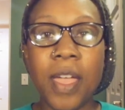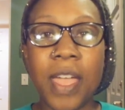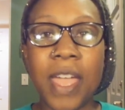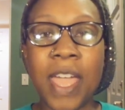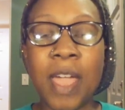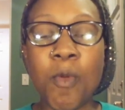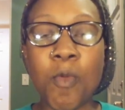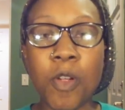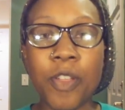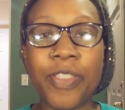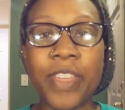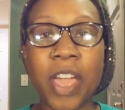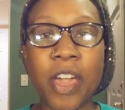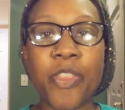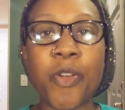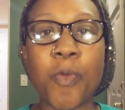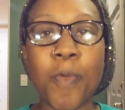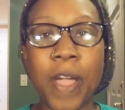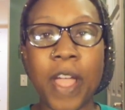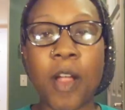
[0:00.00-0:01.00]
it were the
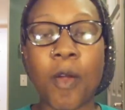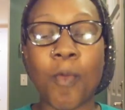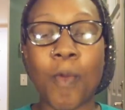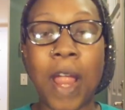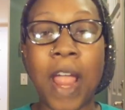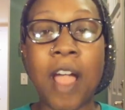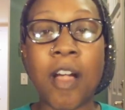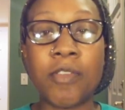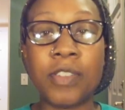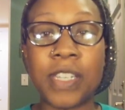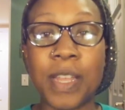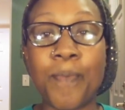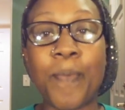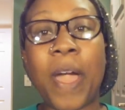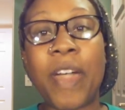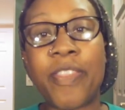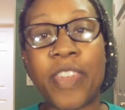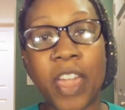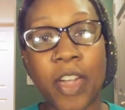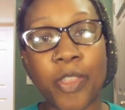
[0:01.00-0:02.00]
other way around, and
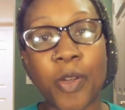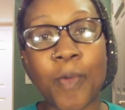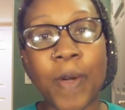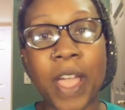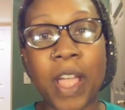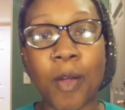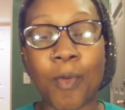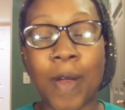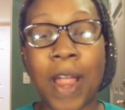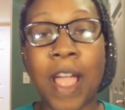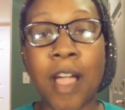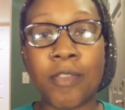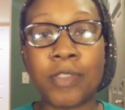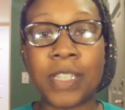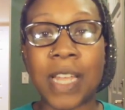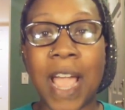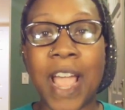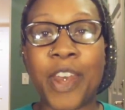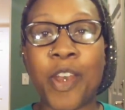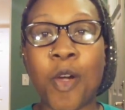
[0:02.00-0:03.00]
by the other way
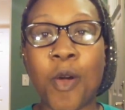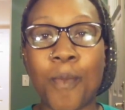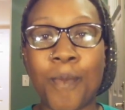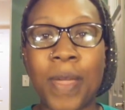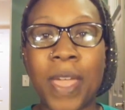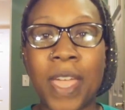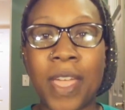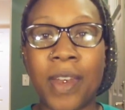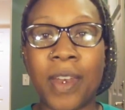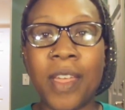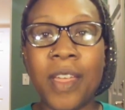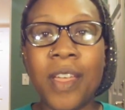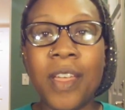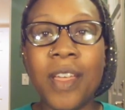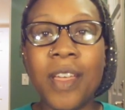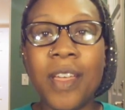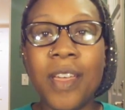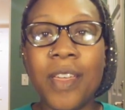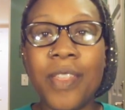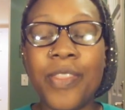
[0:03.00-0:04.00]
around, I don't mean
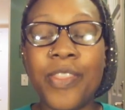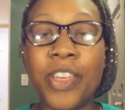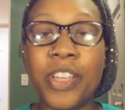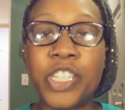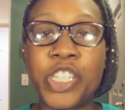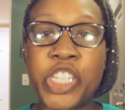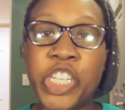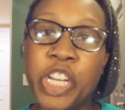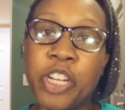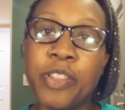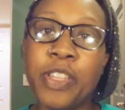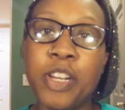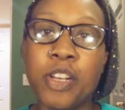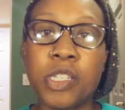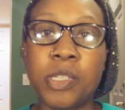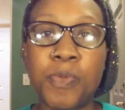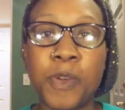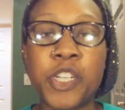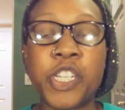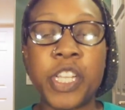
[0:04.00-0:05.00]
the
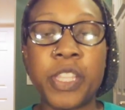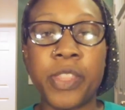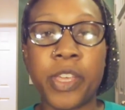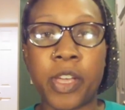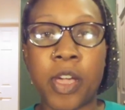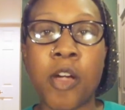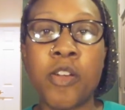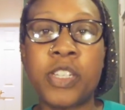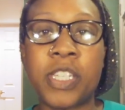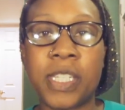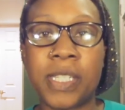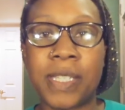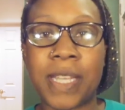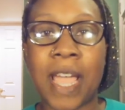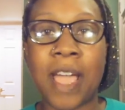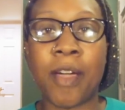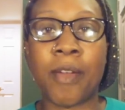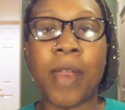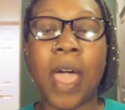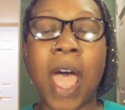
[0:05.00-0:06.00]
cheerleaders pushing the coaches
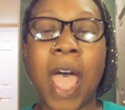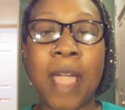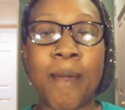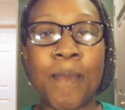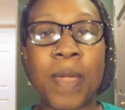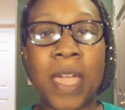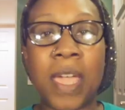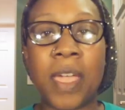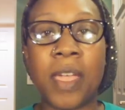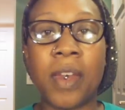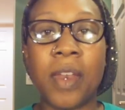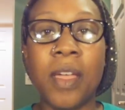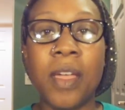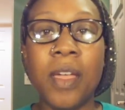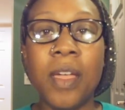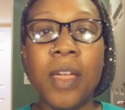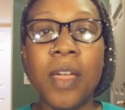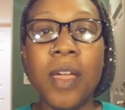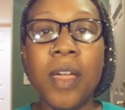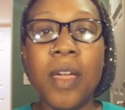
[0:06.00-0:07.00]
down, I mean
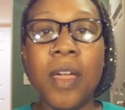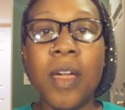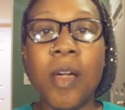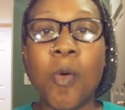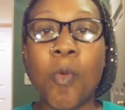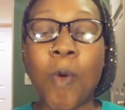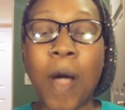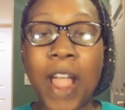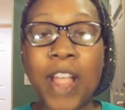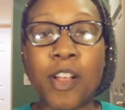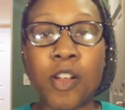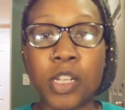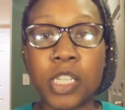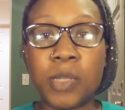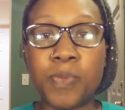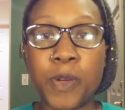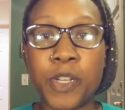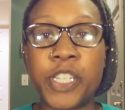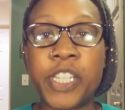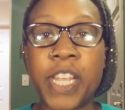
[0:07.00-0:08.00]
white
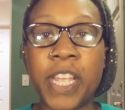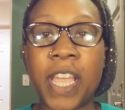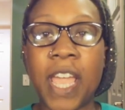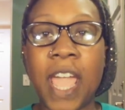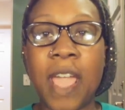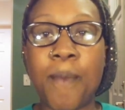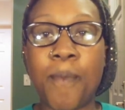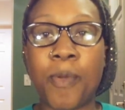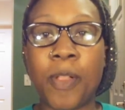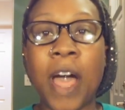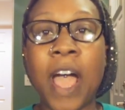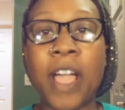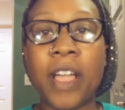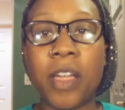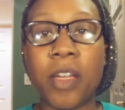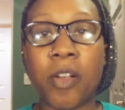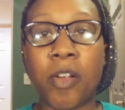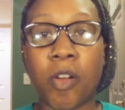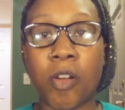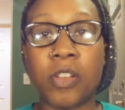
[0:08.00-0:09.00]
girls pushing a black
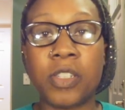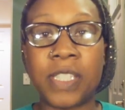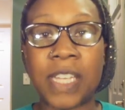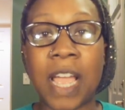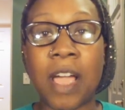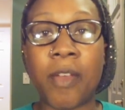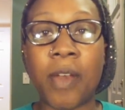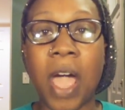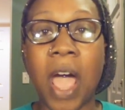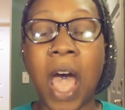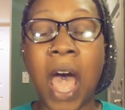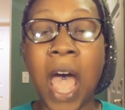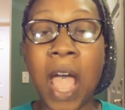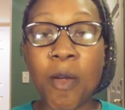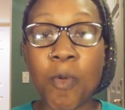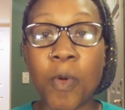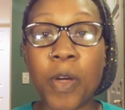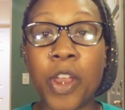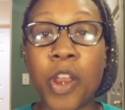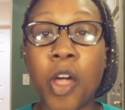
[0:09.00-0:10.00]
girl down,
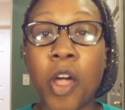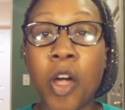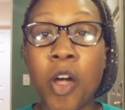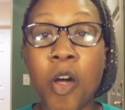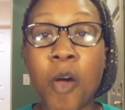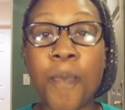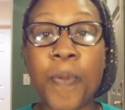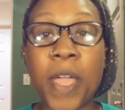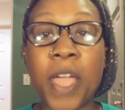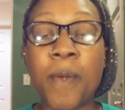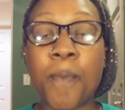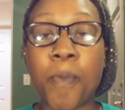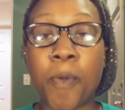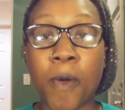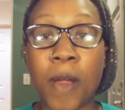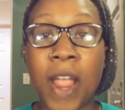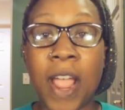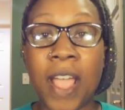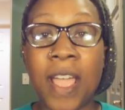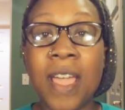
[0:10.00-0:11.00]
I would hope and
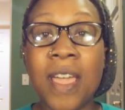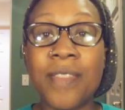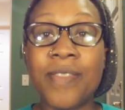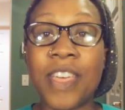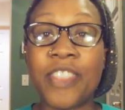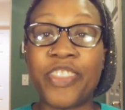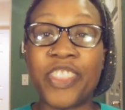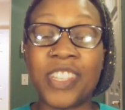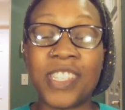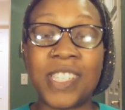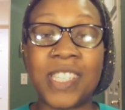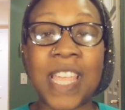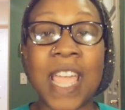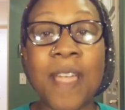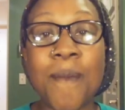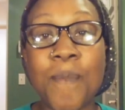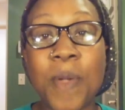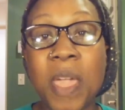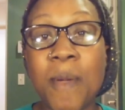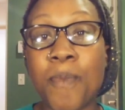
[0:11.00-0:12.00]
pray that the
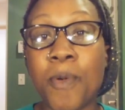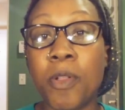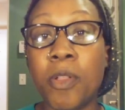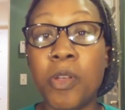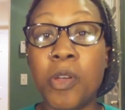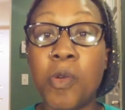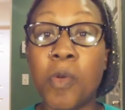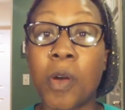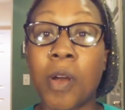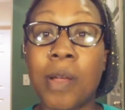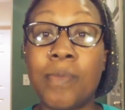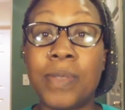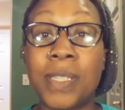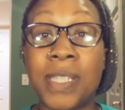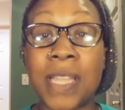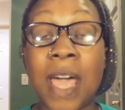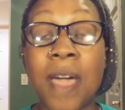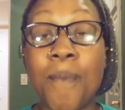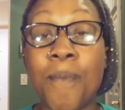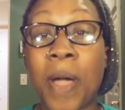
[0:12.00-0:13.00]
same people who were
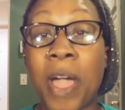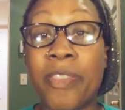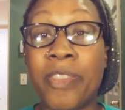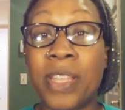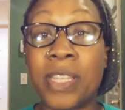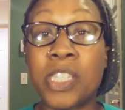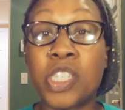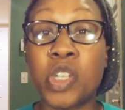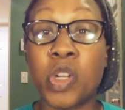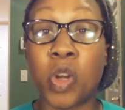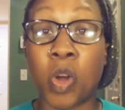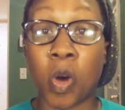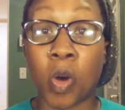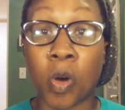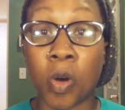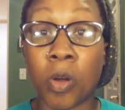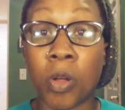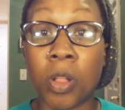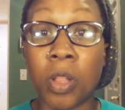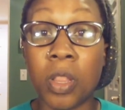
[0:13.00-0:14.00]
upset by this
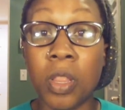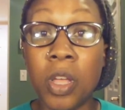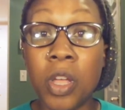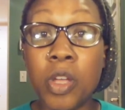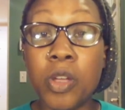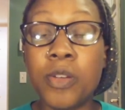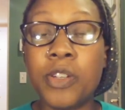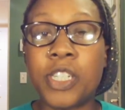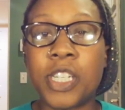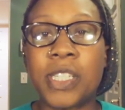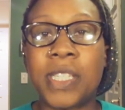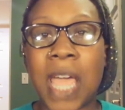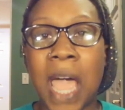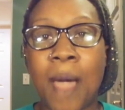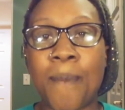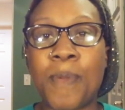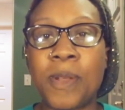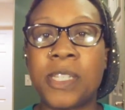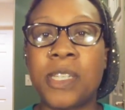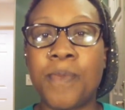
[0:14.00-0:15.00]
girl who just
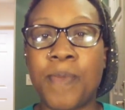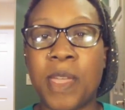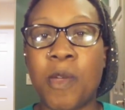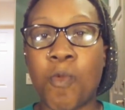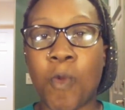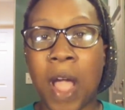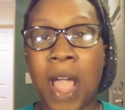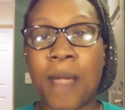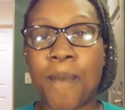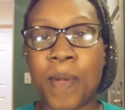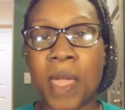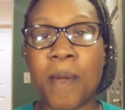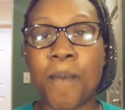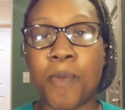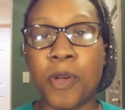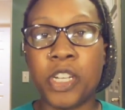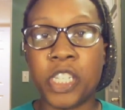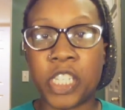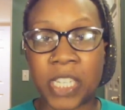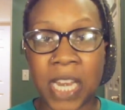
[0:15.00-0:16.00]
happened to be white being
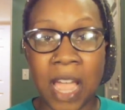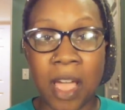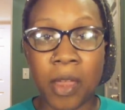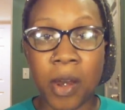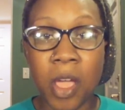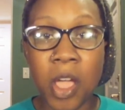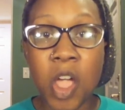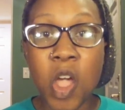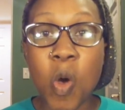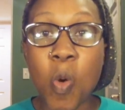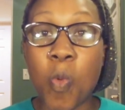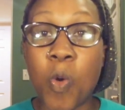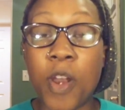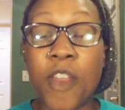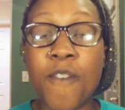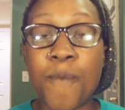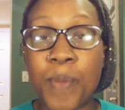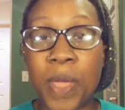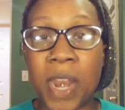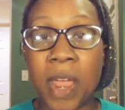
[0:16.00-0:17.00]
pushed down would
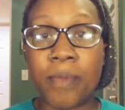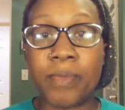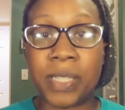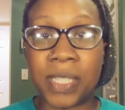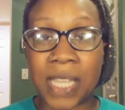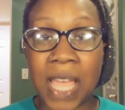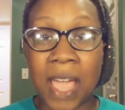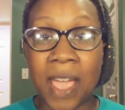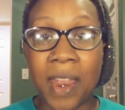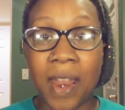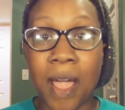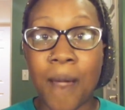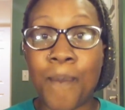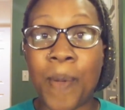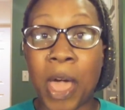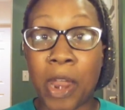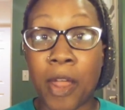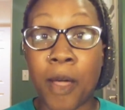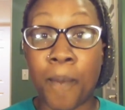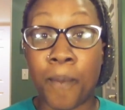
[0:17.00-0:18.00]
have been upset
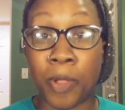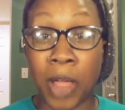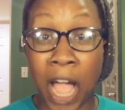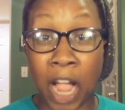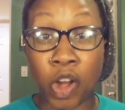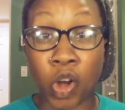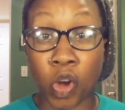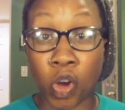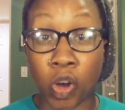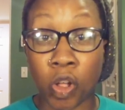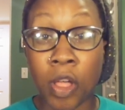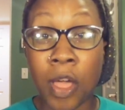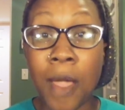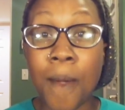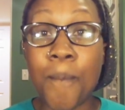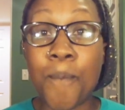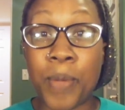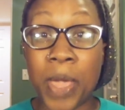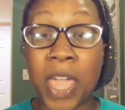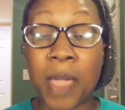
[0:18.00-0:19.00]
about a black girl
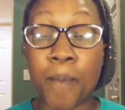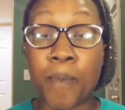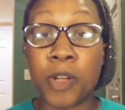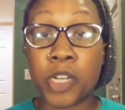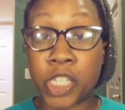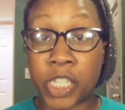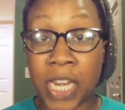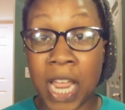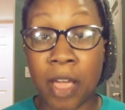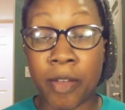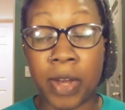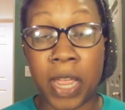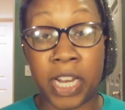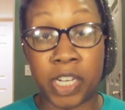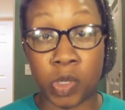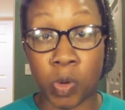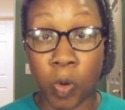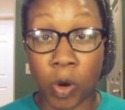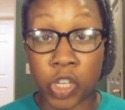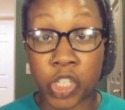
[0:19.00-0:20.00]
being pushed down
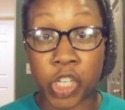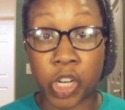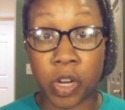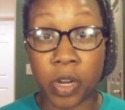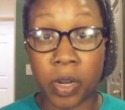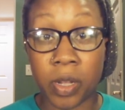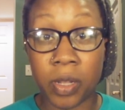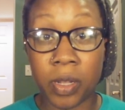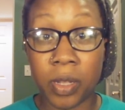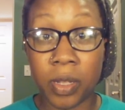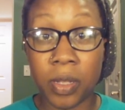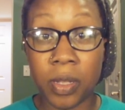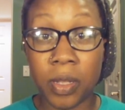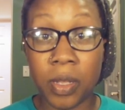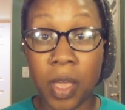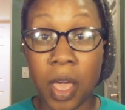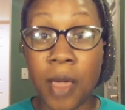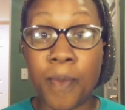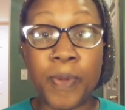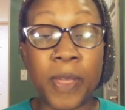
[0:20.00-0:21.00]
and tortured.
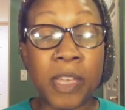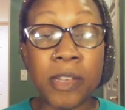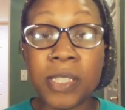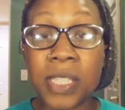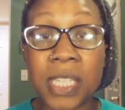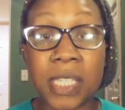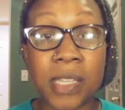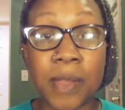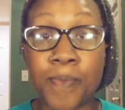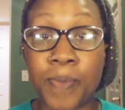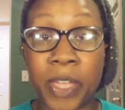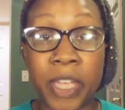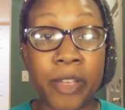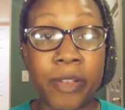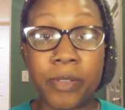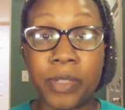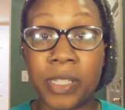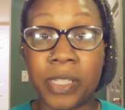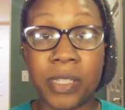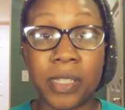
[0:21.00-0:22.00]
Abuse is
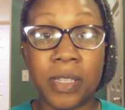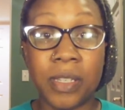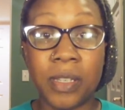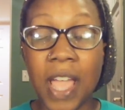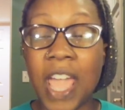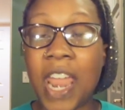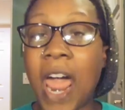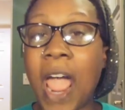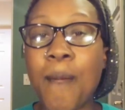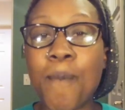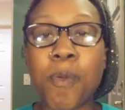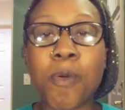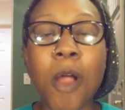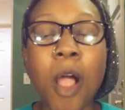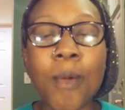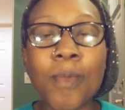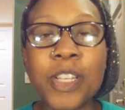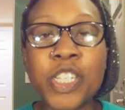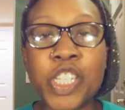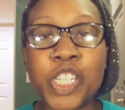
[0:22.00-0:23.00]
abuse. And I
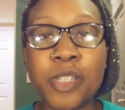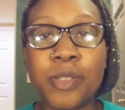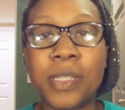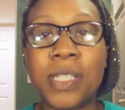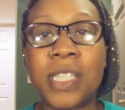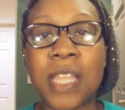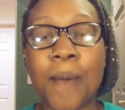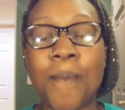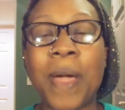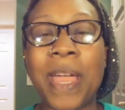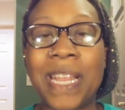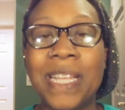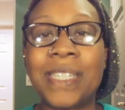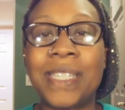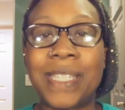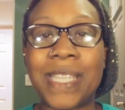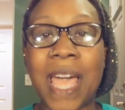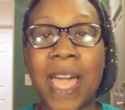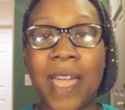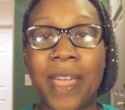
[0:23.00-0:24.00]
promise you, somebody
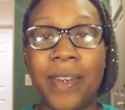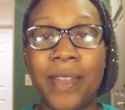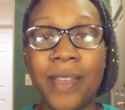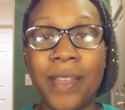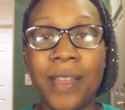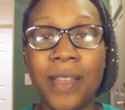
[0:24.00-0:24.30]
said,